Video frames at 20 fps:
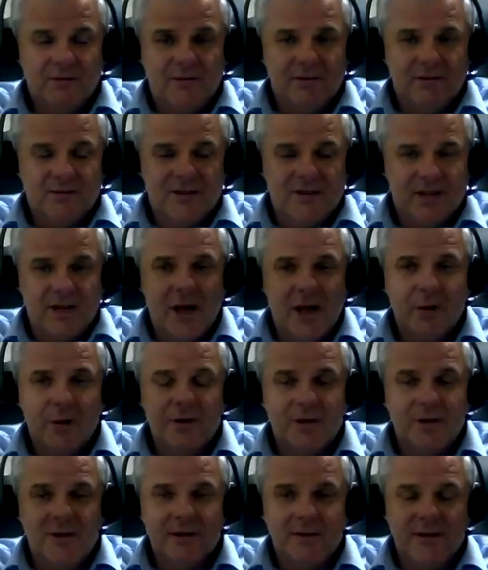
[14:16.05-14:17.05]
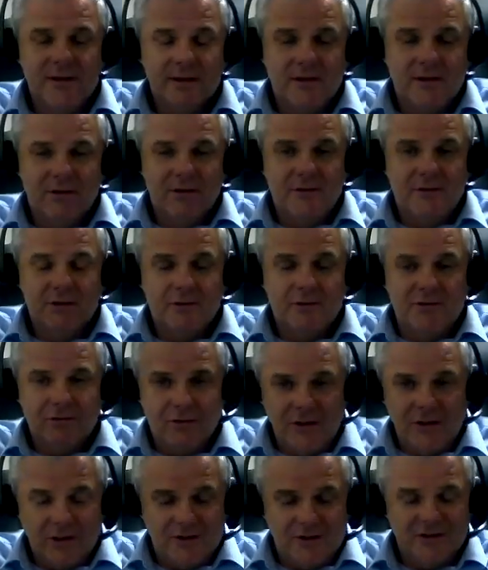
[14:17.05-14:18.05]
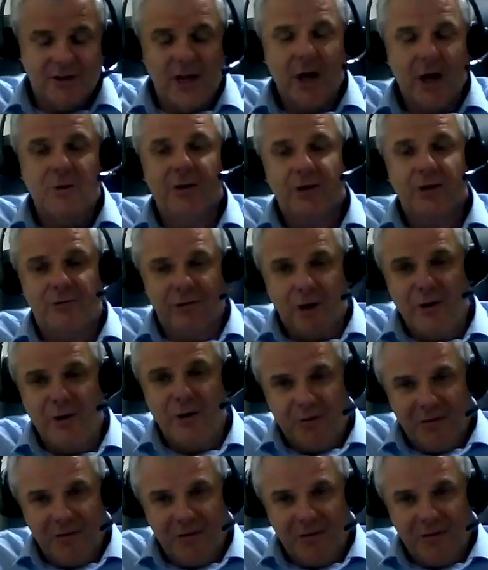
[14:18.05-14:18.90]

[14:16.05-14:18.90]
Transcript: slower growth.